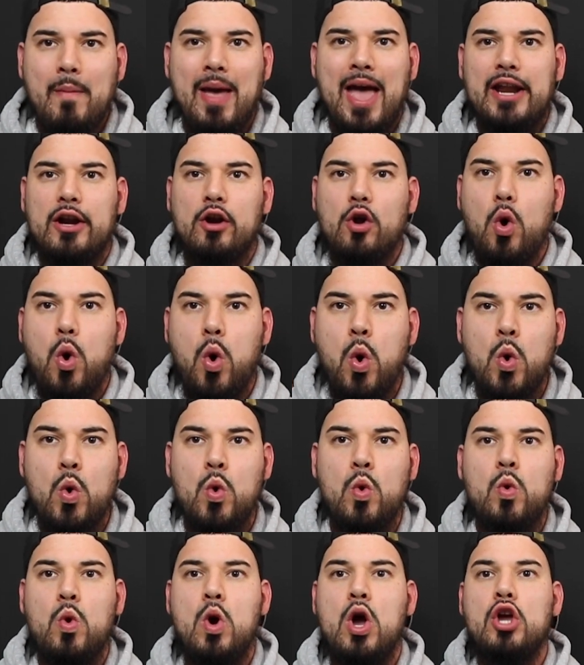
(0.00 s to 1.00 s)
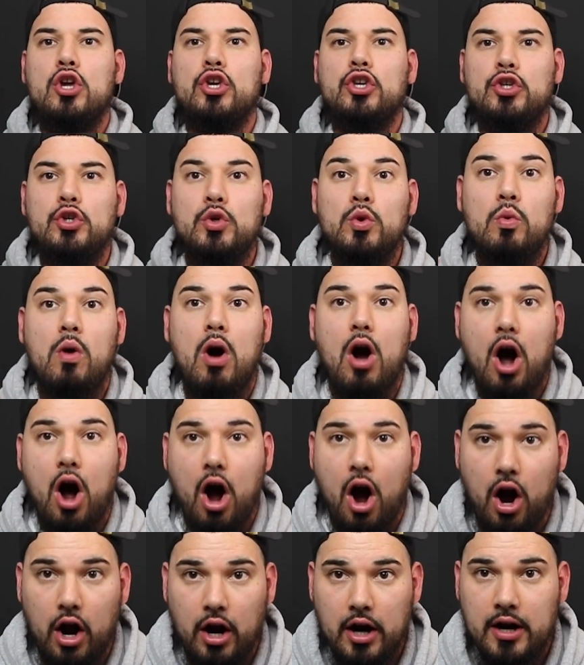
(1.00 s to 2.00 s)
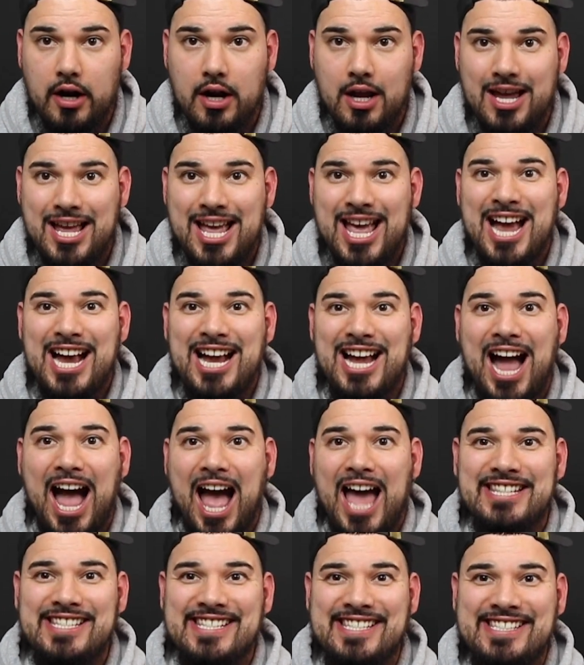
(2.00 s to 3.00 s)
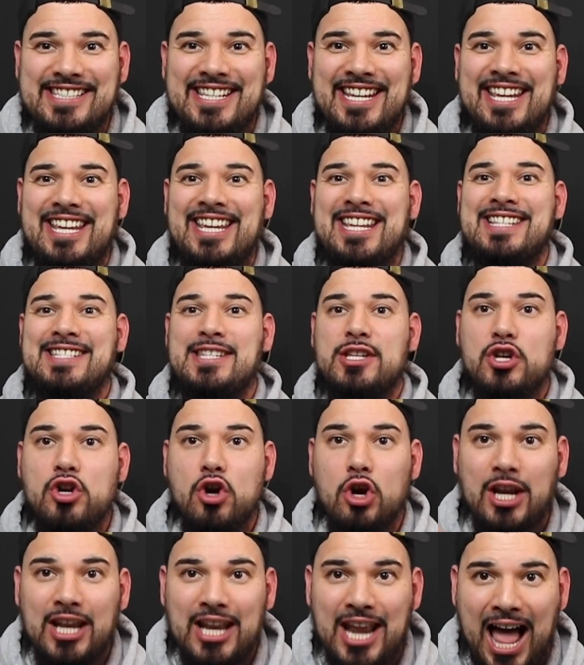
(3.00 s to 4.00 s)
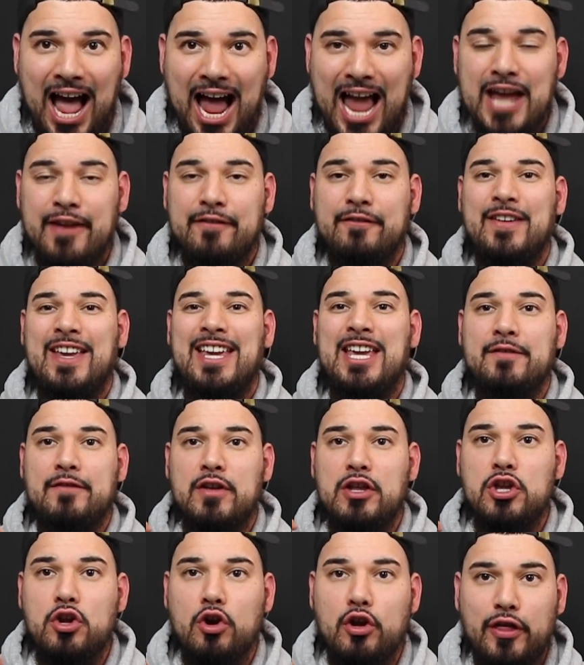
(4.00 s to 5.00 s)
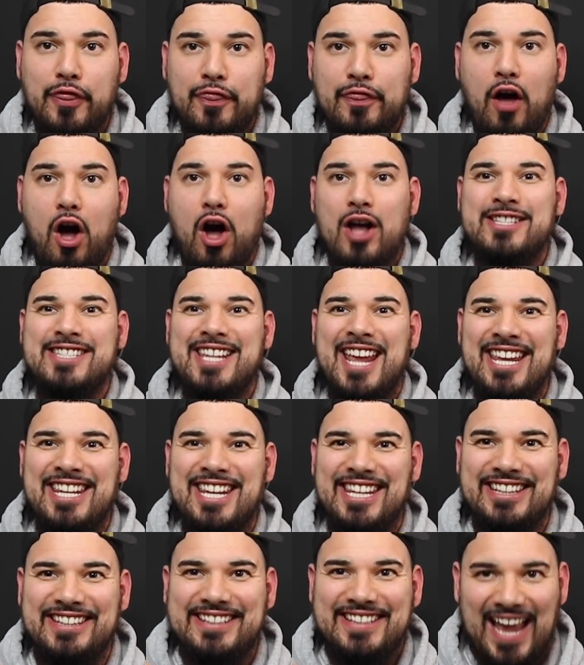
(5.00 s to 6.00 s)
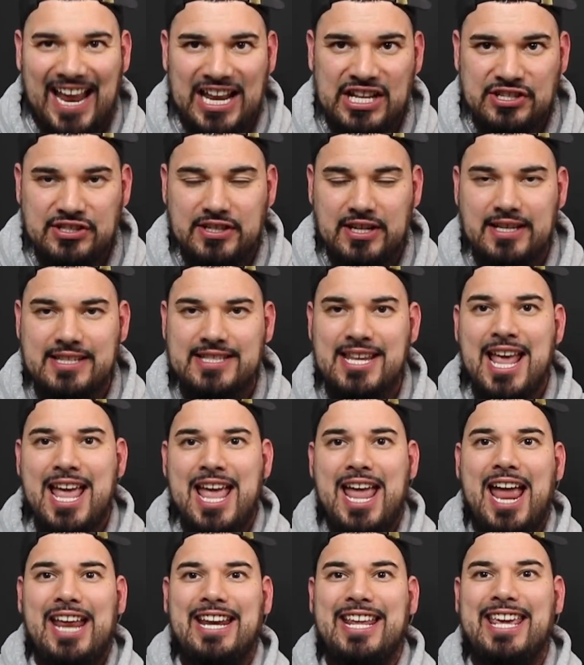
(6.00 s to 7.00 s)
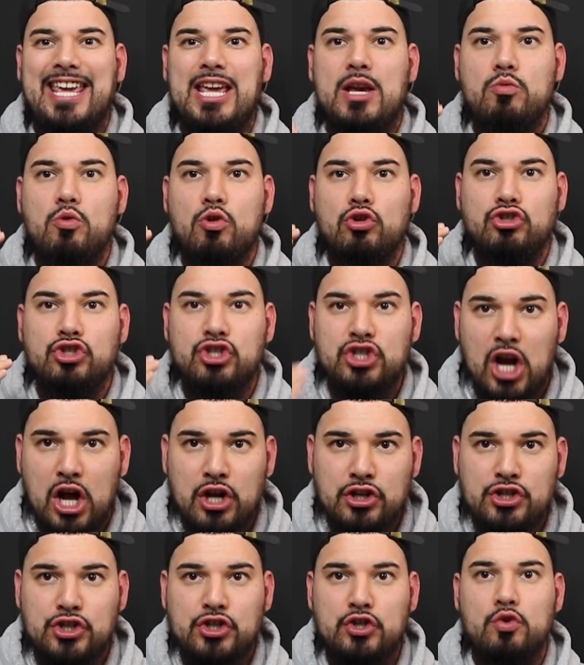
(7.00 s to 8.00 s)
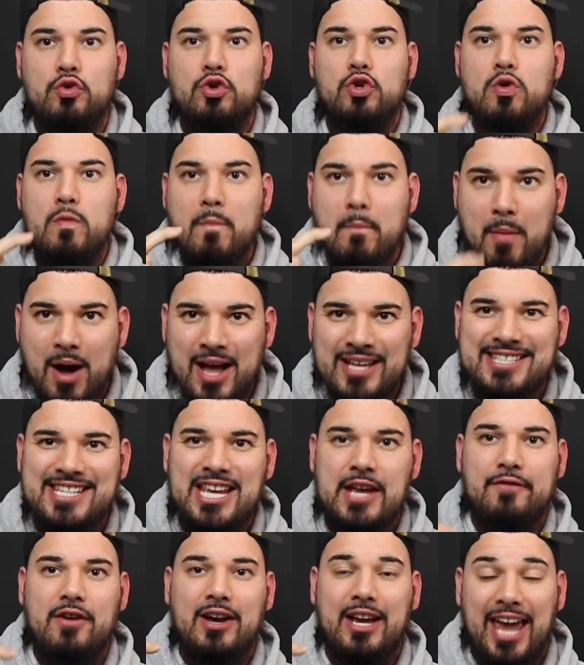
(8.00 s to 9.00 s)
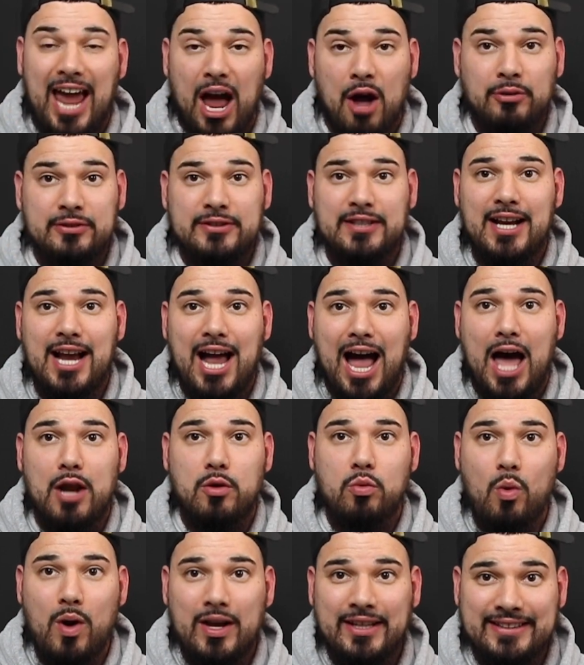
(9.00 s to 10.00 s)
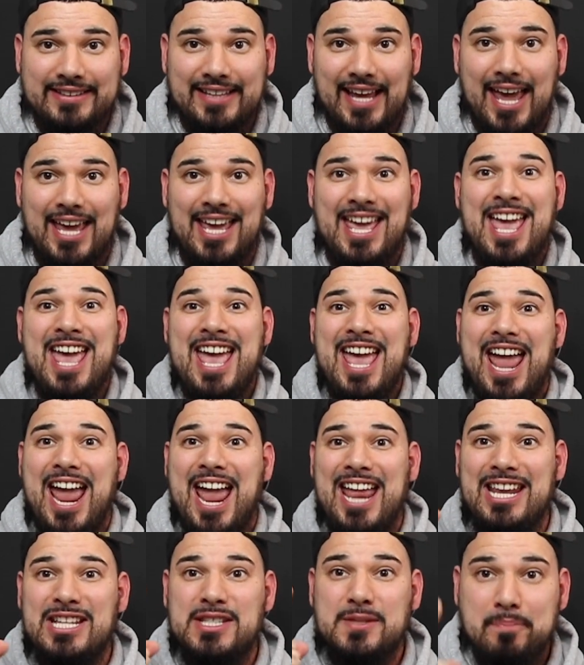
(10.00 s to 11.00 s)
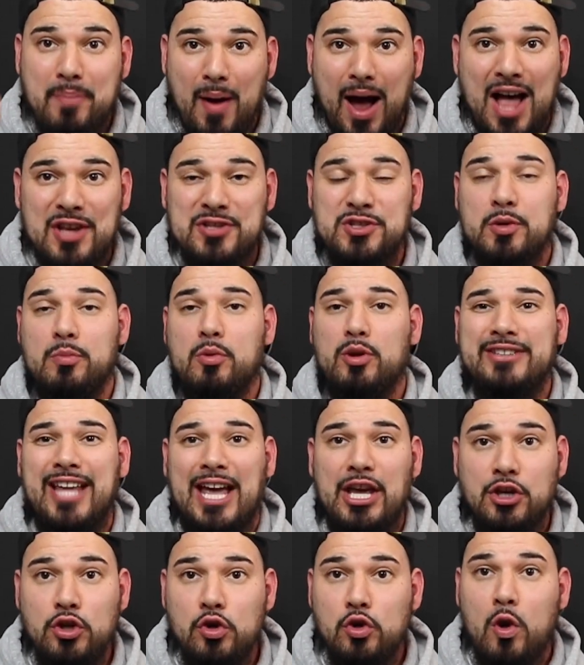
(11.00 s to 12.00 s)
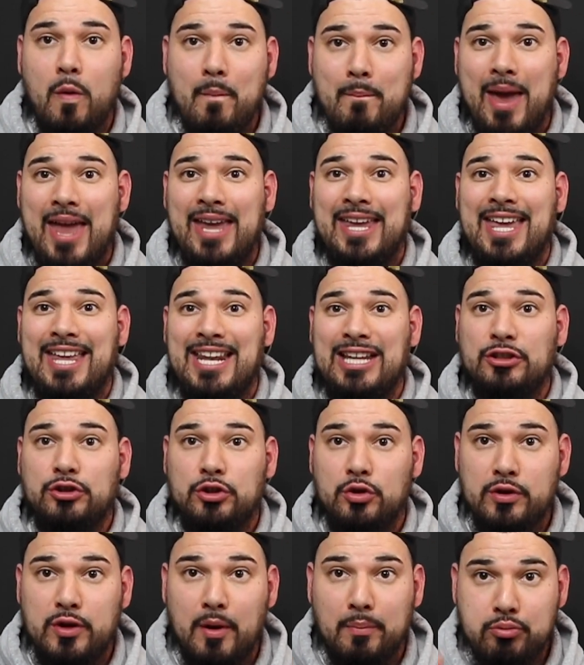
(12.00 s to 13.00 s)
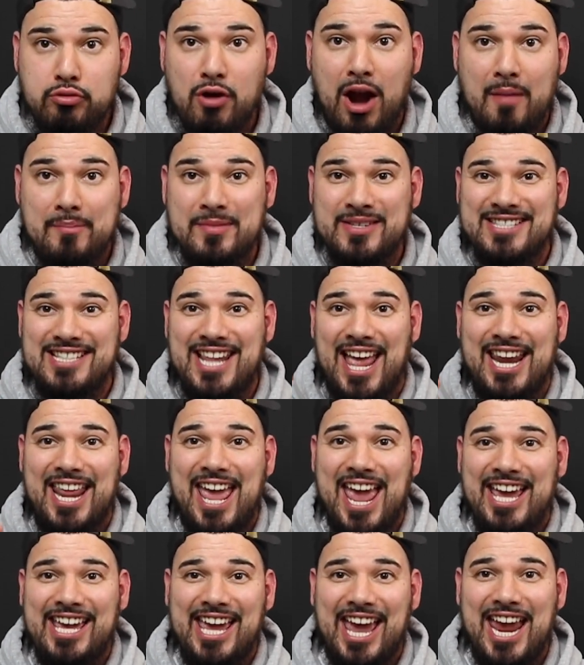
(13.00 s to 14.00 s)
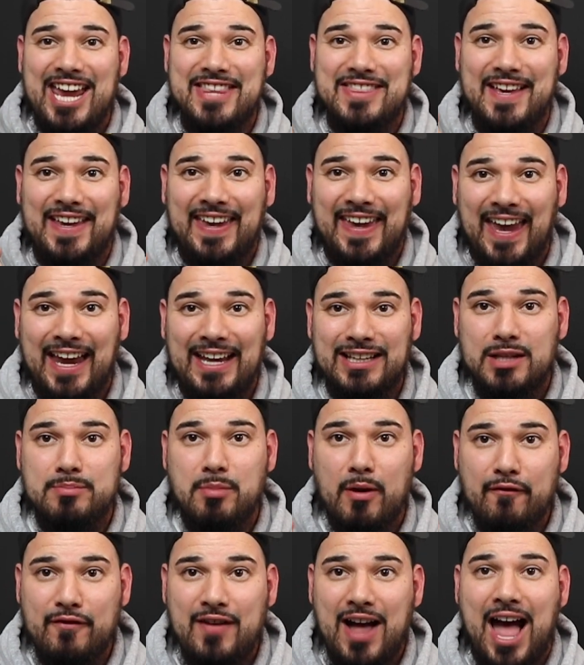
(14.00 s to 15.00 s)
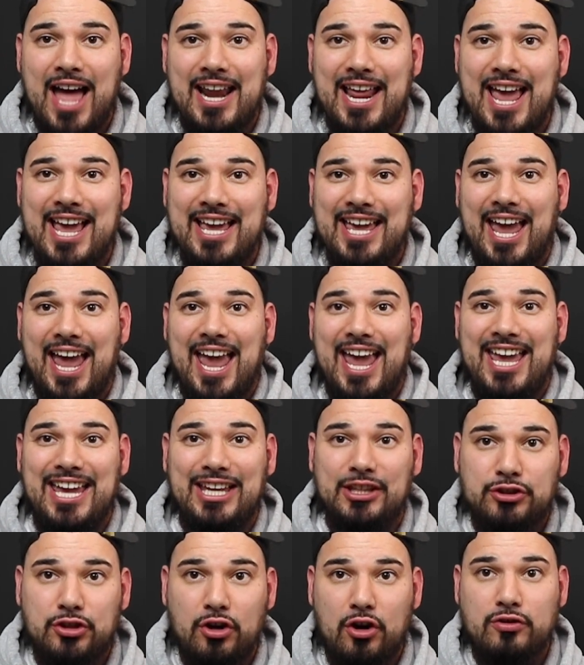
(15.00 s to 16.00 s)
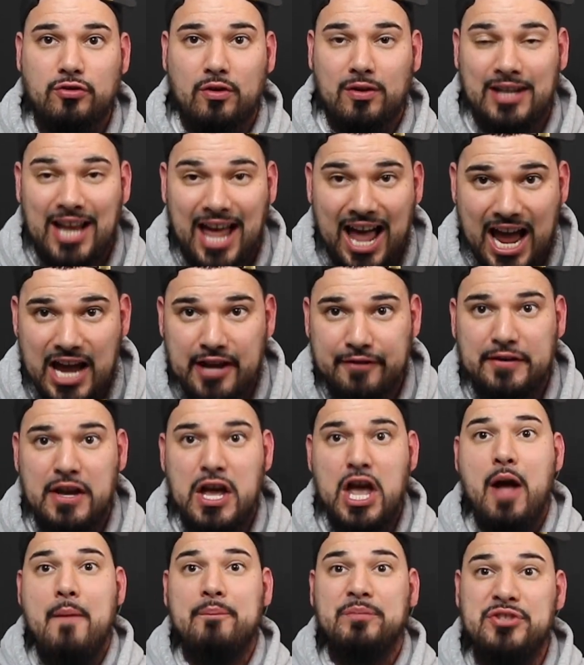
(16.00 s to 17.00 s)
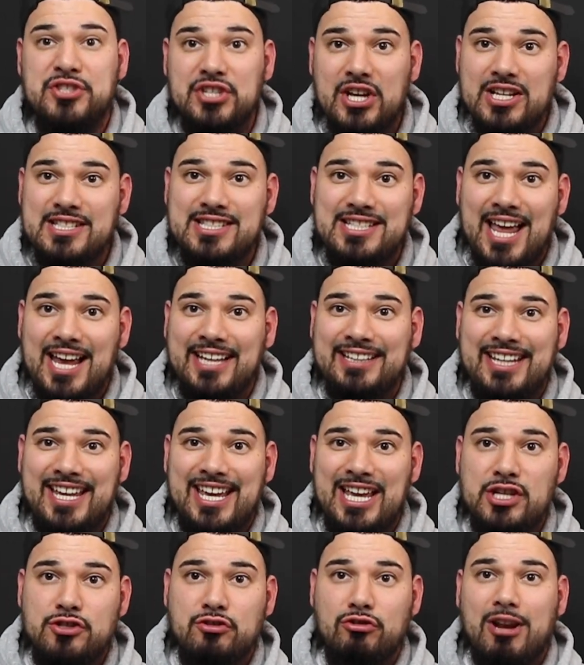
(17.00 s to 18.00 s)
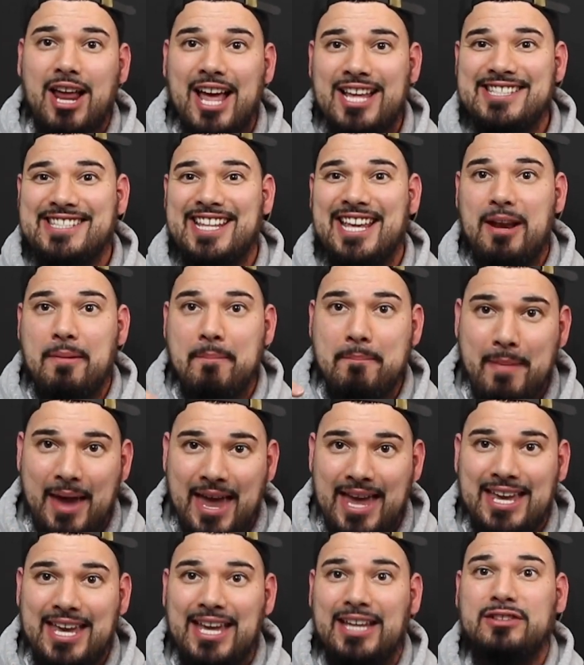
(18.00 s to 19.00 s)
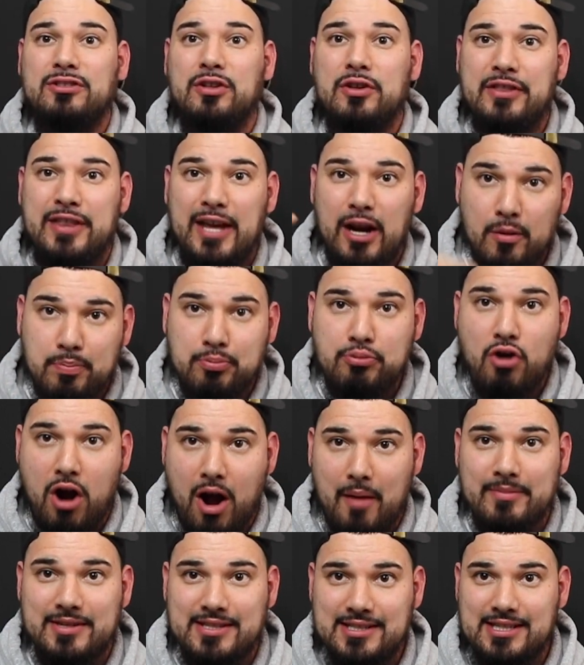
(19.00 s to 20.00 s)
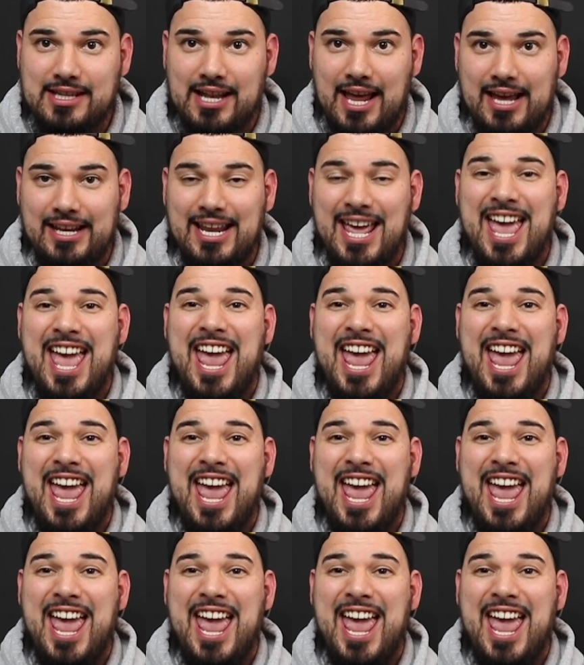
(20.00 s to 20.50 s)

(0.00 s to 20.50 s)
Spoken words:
matter who you are, God sees your life, even your thoughts and intentions, and he will judge you. You must give account to God one day, and it's possible that you don't make it into the promised land, aka the kingdom of God, aka eternal life, just like the Israelites didn't make it to their promised land